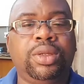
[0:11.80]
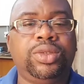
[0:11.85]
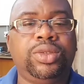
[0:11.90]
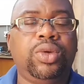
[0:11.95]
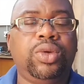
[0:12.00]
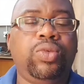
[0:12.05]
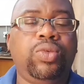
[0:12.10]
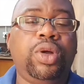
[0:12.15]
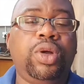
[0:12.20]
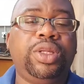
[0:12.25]

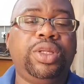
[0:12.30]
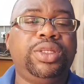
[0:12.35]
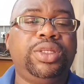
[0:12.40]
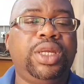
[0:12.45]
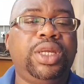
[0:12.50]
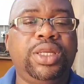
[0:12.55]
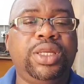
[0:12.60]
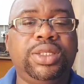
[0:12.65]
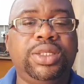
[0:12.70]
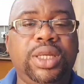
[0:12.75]
So what is
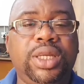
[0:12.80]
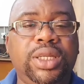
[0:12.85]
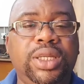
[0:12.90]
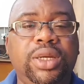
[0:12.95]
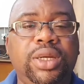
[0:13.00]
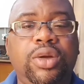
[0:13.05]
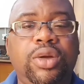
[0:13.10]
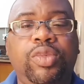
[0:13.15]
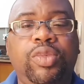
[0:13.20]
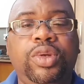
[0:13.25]
an
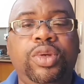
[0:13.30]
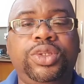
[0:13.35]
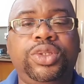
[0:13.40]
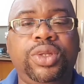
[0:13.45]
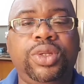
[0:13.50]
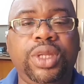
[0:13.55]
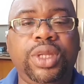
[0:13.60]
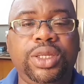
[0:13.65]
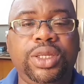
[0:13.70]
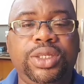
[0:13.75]
internal
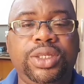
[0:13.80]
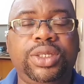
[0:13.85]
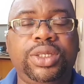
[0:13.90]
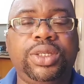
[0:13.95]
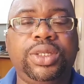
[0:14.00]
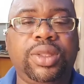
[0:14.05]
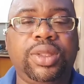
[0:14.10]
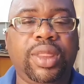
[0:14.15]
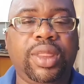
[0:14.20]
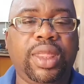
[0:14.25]
combustion engine?
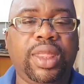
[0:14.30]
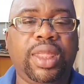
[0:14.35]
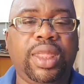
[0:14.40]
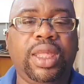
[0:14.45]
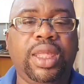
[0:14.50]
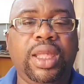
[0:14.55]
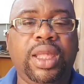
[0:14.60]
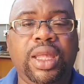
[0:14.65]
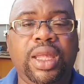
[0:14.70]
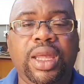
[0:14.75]

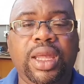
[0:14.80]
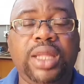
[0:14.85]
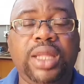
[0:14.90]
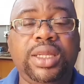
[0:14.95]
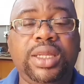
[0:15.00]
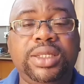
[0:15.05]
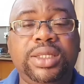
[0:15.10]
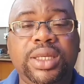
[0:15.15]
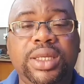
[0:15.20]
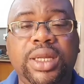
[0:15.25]

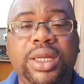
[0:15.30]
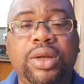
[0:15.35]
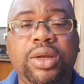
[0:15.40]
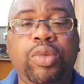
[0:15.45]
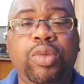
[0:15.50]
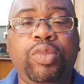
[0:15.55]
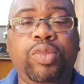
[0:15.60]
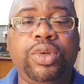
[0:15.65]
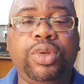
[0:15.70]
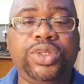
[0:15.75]
An internal
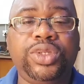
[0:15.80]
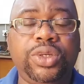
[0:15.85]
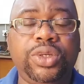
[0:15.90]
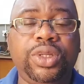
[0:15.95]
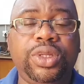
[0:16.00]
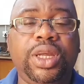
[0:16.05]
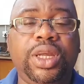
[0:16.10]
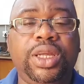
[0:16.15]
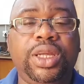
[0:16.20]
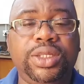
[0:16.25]

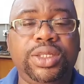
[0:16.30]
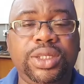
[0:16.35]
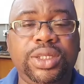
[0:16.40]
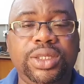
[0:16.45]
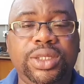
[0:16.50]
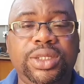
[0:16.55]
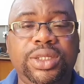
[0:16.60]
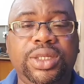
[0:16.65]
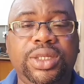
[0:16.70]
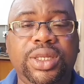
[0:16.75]
combustion
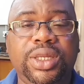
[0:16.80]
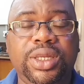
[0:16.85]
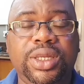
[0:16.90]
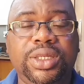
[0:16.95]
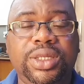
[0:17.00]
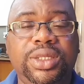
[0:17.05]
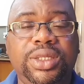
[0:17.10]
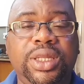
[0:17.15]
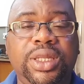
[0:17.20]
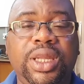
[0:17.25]
engine
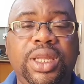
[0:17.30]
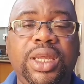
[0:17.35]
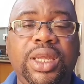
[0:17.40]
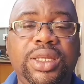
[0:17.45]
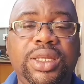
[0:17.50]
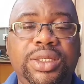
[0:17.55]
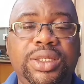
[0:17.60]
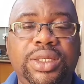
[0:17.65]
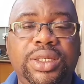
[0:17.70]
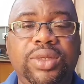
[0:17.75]
is an
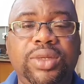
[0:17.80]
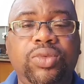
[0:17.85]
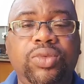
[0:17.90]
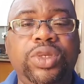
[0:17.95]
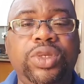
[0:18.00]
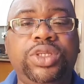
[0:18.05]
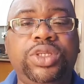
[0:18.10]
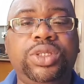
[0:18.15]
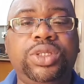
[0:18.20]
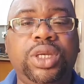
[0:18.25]
engine
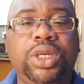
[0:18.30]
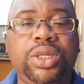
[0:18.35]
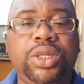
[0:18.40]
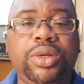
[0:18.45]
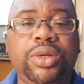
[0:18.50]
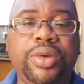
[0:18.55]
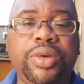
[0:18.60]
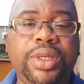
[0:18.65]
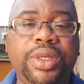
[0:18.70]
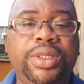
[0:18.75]
which
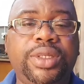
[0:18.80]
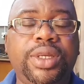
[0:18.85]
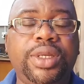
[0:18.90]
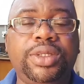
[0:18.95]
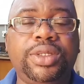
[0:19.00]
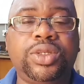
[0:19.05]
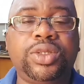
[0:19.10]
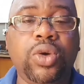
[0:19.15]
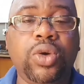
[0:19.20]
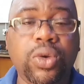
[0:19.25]
generates
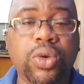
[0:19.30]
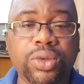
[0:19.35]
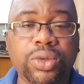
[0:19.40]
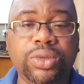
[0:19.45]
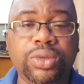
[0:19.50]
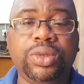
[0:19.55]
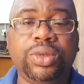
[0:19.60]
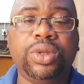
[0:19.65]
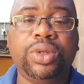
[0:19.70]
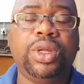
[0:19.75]
its
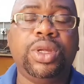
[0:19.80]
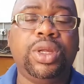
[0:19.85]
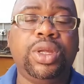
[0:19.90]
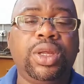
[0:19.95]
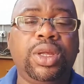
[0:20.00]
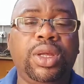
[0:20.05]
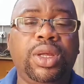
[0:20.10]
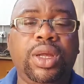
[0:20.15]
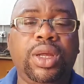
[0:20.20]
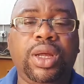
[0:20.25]
own
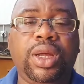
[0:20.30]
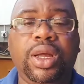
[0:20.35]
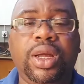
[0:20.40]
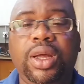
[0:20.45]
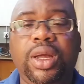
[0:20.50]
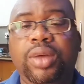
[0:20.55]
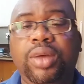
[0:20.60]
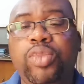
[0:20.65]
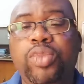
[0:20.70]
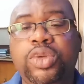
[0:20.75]

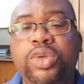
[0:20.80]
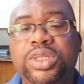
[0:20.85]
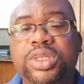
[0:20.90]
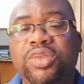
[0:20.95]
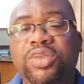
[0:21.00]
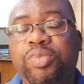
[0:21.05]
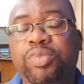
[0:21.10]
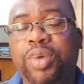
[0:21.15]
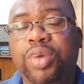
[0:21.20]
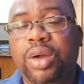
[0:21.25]

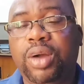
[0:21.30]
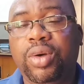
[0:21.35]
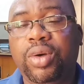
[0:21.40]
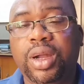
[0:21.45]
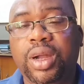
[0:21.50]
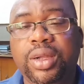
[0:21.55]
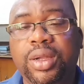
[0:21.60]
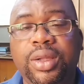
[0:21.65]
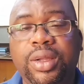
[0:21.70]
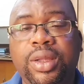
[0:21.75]
motive
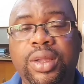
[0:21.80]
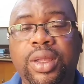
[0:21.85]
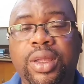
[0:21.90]
power